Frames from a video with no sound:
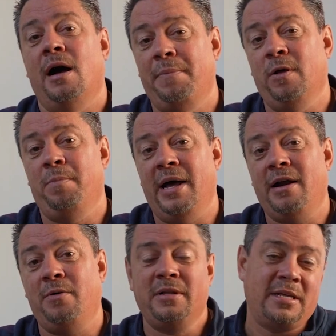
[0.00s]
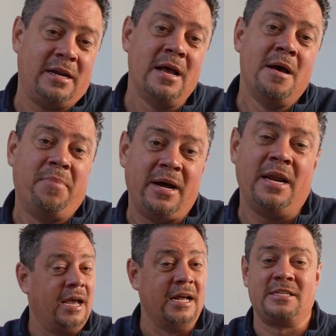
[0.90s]
uphill battle with it,
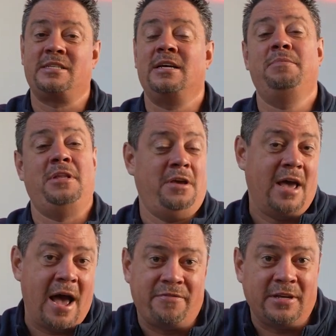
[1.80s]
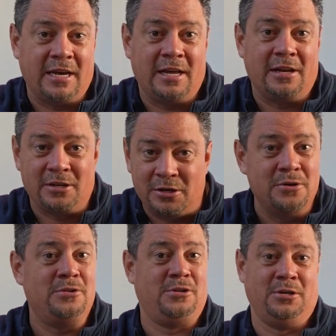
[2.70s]
but it's something you have to get
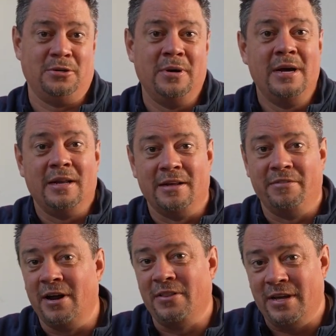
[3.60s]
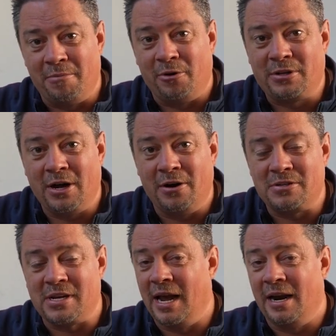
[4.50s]
used to living on the Emerald
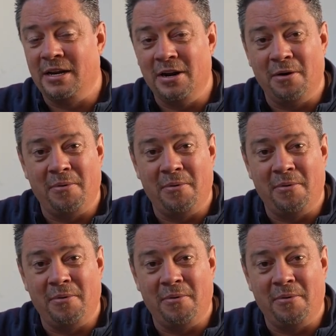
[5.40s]
Coast. And you know